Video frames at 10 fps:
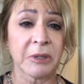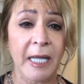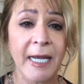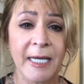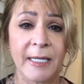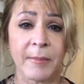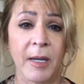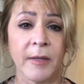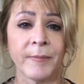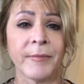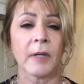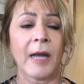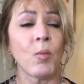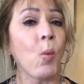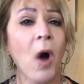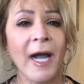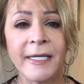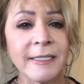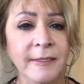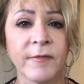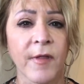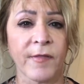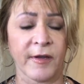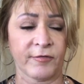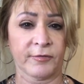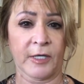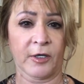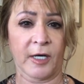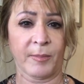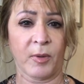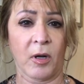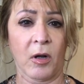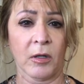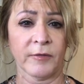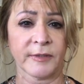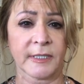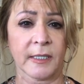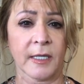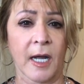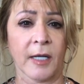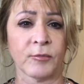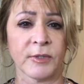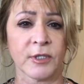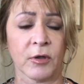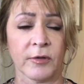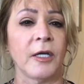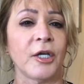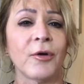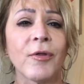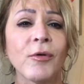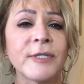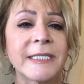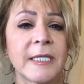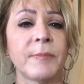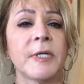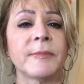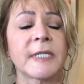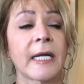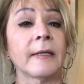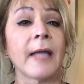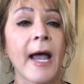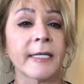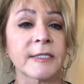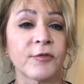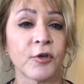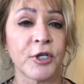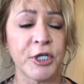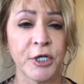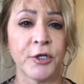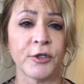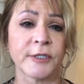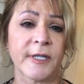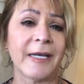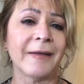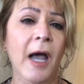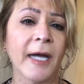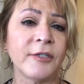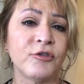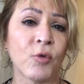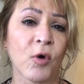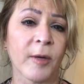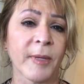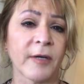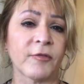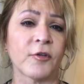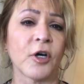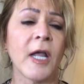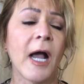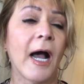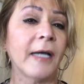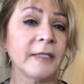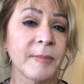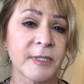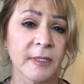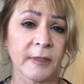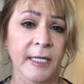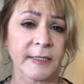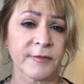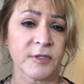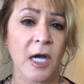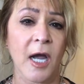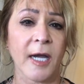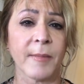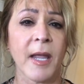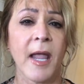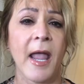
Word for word: blame. And why is it that they flare up all of a sudden unresolved? You know, those symptoms can last for years. They lie dormant for unlimited lengths of time,